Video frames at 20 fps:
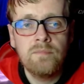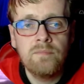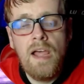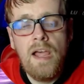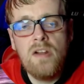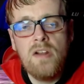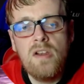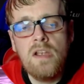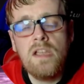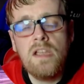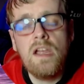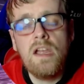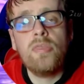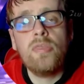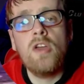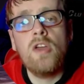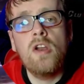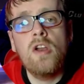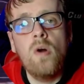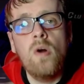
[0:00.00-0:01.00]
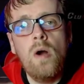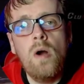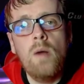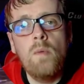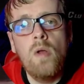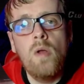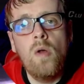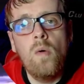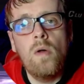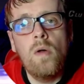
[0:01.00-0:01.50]
And you get the
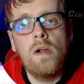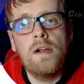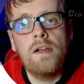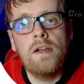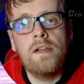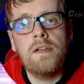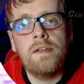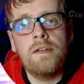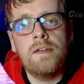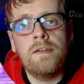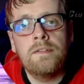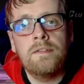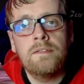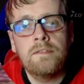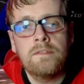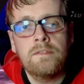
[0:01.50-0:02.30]
normal one!